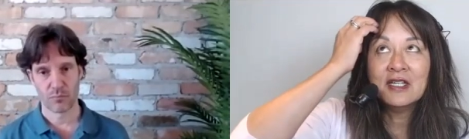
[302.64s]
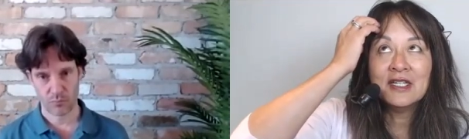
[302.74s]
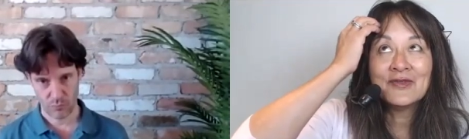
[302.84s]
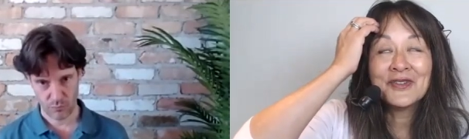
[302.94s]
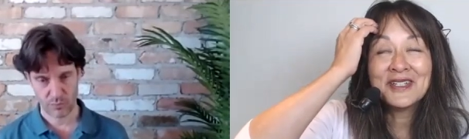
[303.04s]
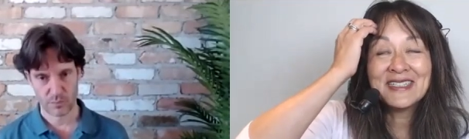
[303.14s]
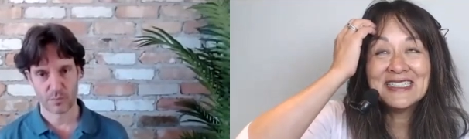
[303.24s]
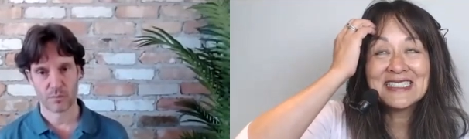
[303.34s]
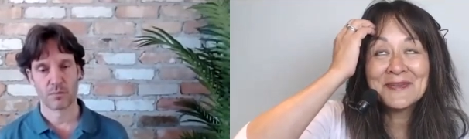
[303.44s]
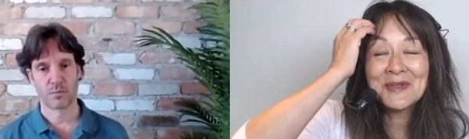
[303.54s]
Speaker 1: and frankly,
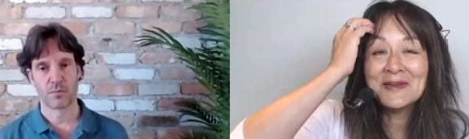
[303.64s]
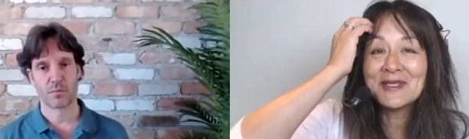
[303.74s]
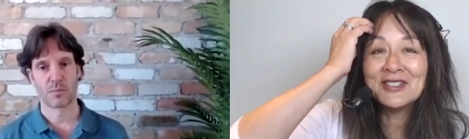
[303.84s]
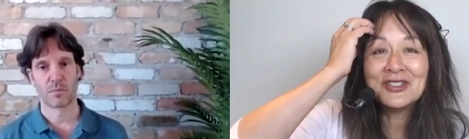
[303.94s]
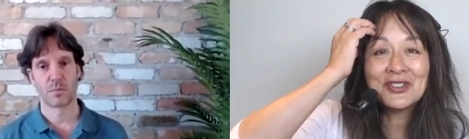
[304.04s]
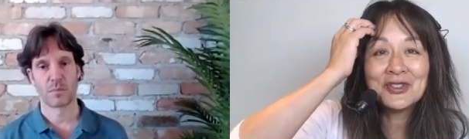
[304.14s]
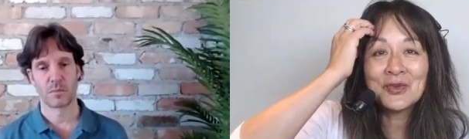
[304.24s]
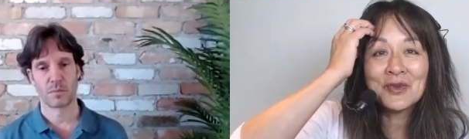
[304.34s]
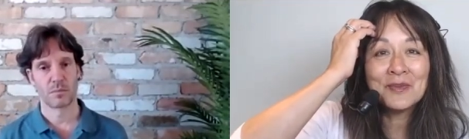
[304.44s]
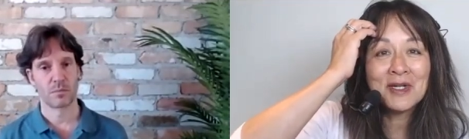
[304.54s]
sometimes I just don't
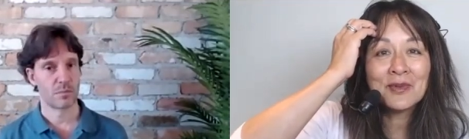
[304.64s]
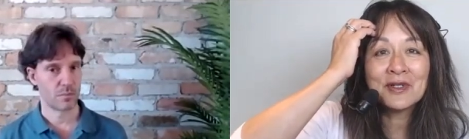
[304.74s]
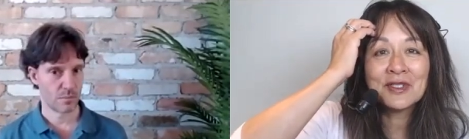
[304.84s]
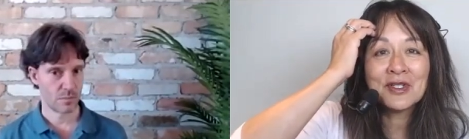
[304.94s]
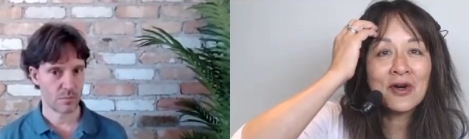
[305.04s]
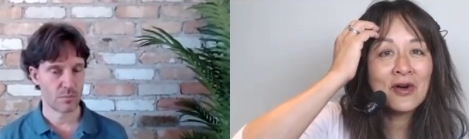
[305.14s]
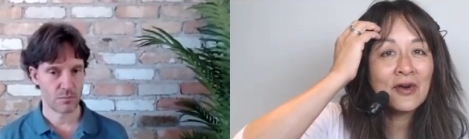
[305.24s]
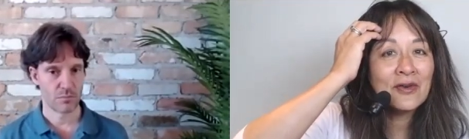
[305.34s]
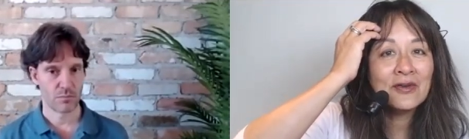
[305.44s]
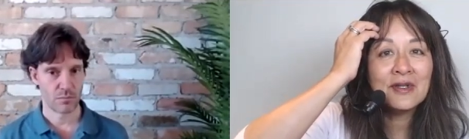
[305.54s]
remember as
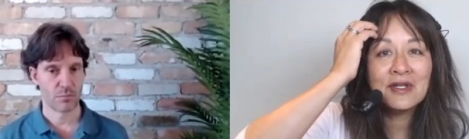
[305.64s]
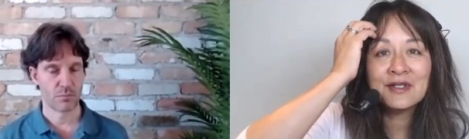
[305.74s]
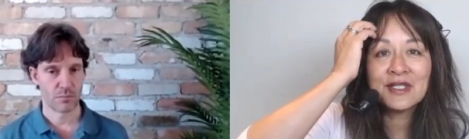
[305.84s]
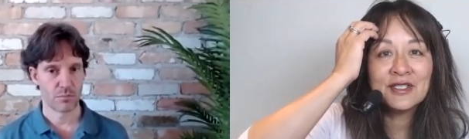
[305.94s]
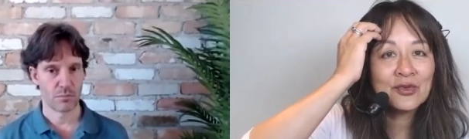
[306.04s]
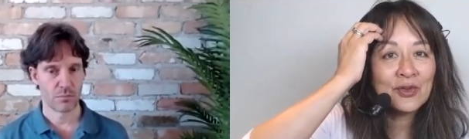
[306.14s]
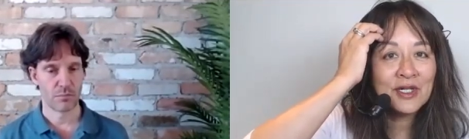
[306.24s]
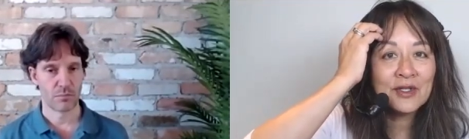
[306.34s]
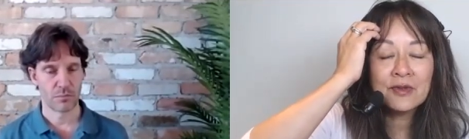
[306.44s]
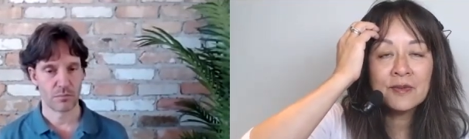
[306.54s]
hard as I try
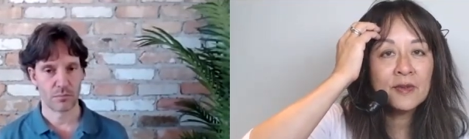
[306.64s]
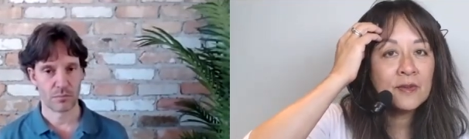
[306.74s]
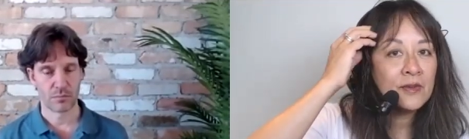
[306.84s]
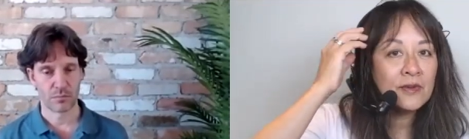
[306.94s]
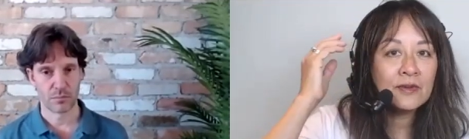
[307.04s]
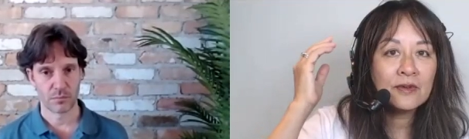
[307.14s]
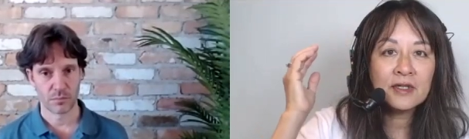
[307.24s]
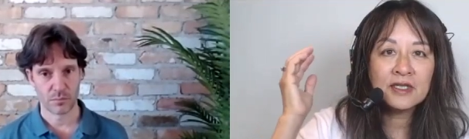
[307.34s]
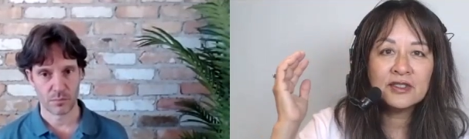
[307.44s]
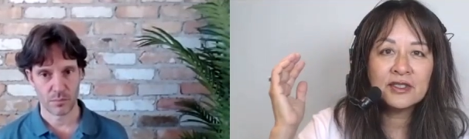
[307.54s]
to remember.
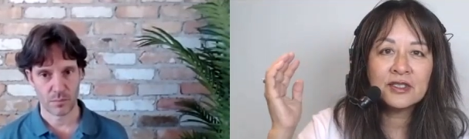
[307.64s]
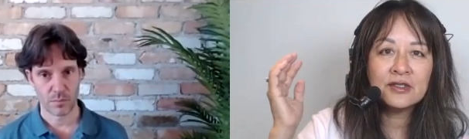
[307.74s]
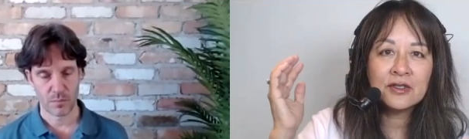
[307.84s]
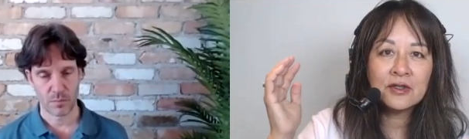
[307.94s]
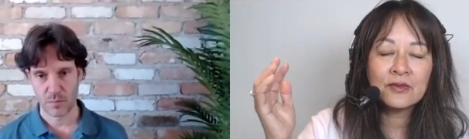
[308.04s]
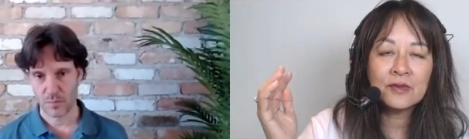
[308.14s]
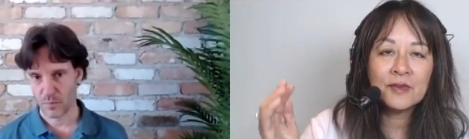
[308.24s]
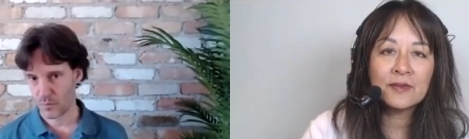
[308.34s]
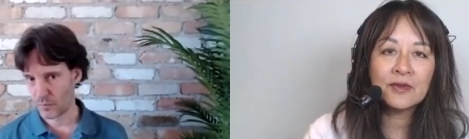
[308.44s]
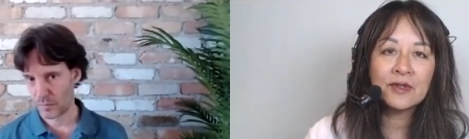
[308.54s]
I just don't
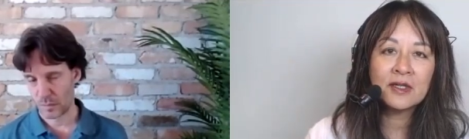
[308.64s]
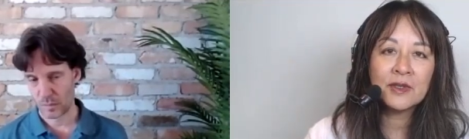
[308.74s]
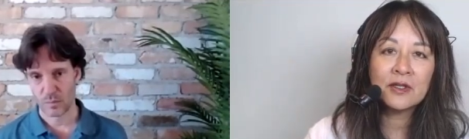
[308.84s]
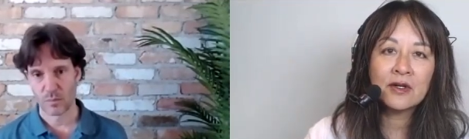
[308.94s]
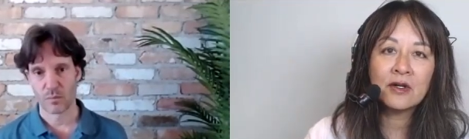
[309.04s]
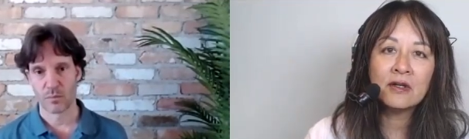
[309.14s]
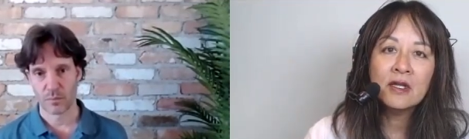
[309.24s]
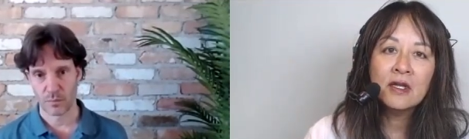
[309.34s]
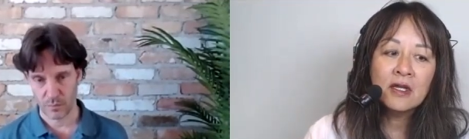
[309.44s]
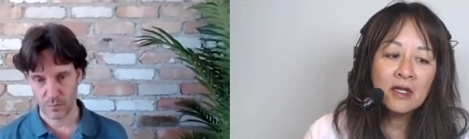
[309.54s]
remember them at all.
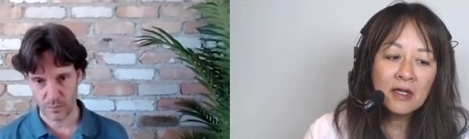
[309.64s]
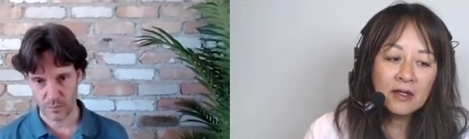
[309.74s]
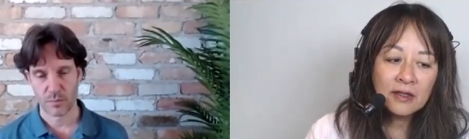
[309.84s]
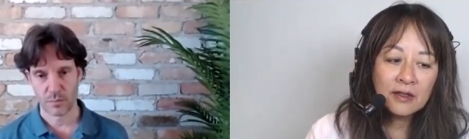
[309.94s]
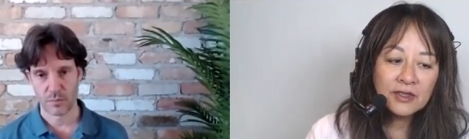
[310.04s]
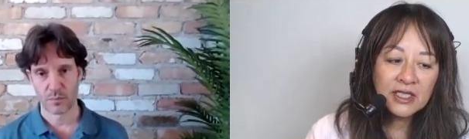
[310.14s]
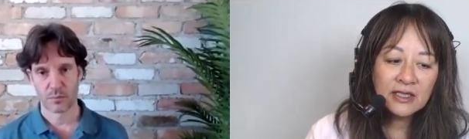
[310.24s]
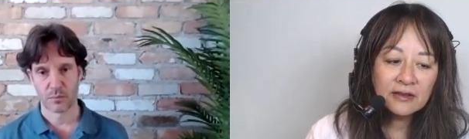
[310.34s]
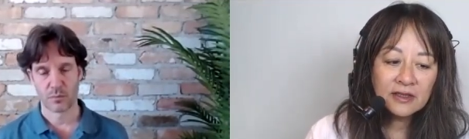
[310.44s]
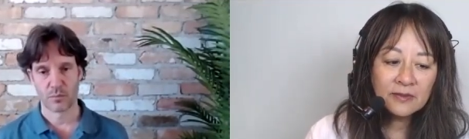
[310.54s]
So
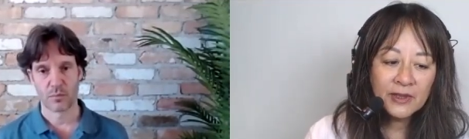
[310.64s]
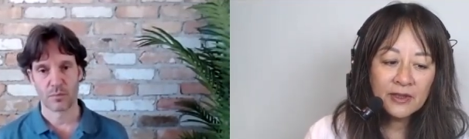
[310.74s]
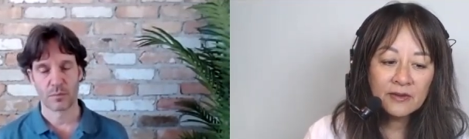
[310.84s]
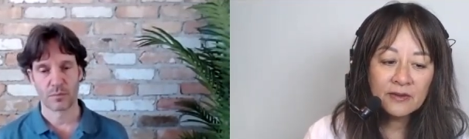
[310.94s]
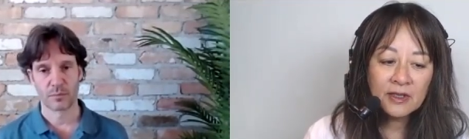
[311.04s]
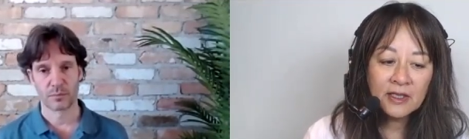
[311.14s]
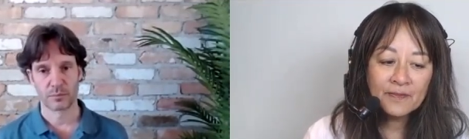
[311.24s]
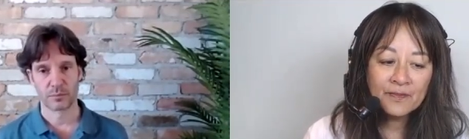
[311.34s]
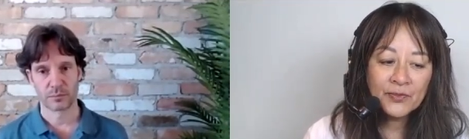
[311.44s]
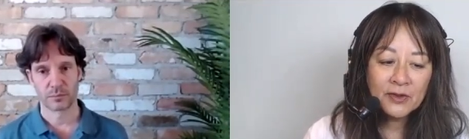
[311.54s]
tell us about
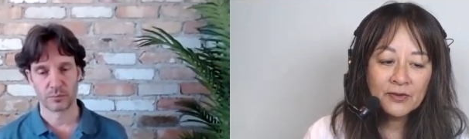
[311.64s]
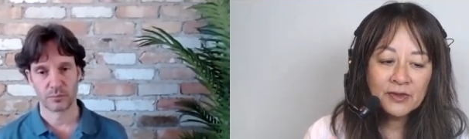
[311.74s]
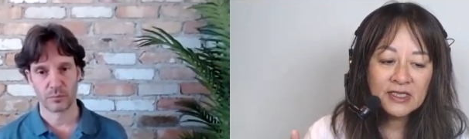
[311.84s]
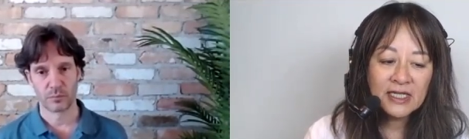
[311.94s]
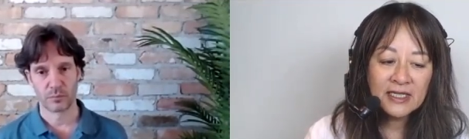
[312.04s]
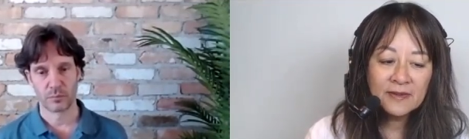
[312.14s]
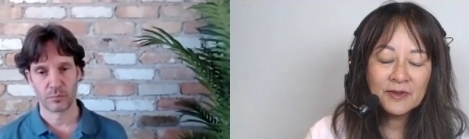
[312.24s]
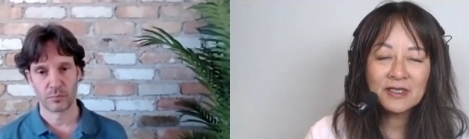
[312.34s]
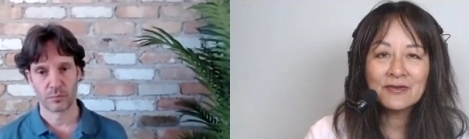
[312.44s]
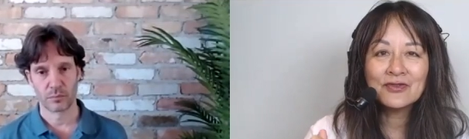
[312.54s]
um, those
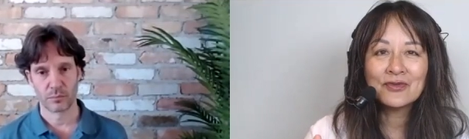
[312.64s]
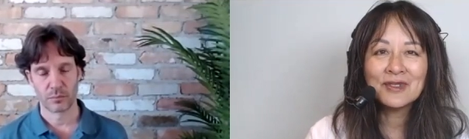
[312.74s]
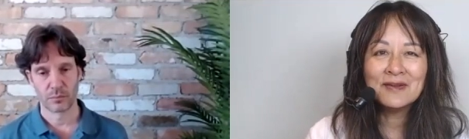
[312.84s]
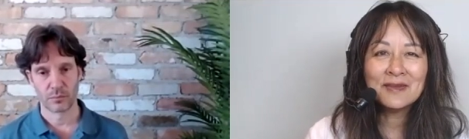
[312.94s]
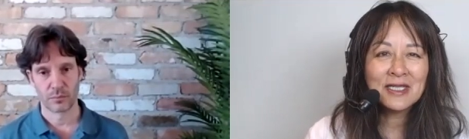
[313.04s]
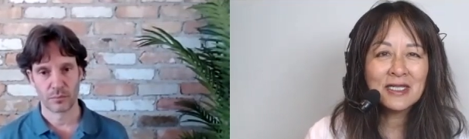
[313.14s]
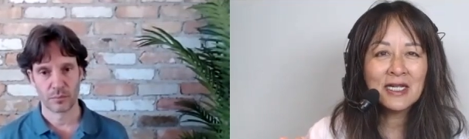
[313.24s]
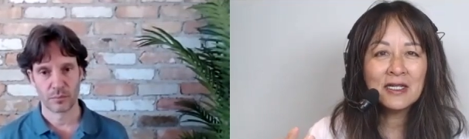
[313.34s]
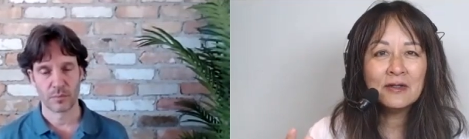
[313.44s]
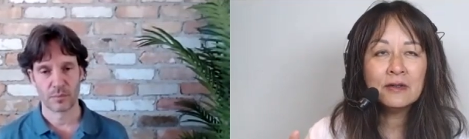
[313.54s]
types of dreams. Like
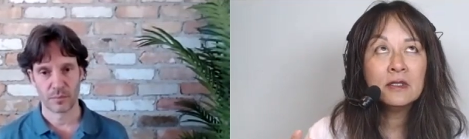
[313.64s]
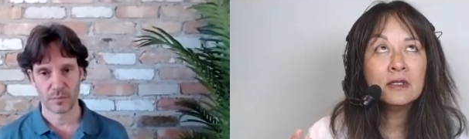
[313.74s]
how